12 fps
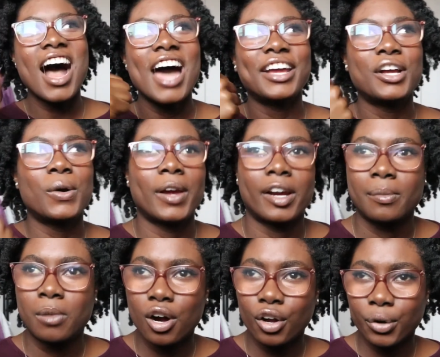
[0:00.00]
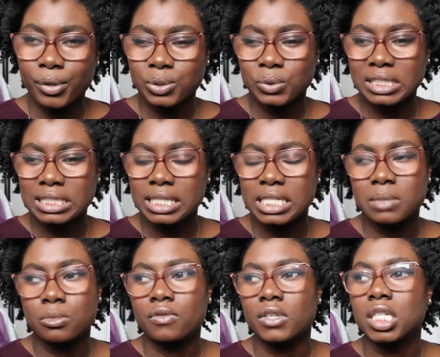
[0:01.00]
I know Harry Potter was releasing its
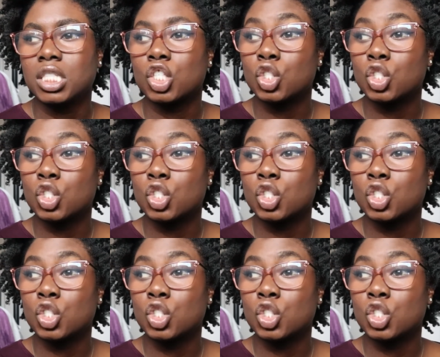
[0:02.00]
movies,